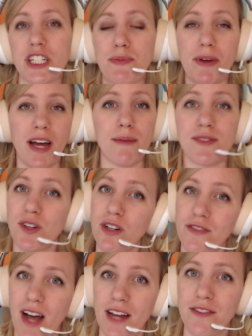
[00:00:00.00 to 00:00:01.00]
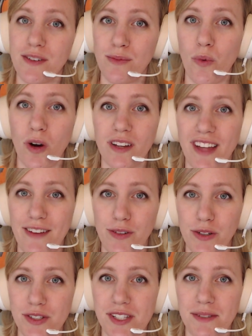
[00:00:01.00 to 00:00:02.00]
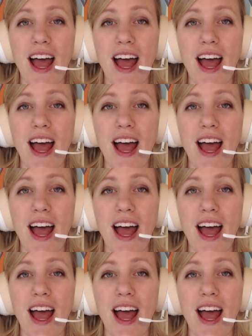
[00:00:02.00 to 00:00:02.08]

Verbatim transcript: to become certified for more levels.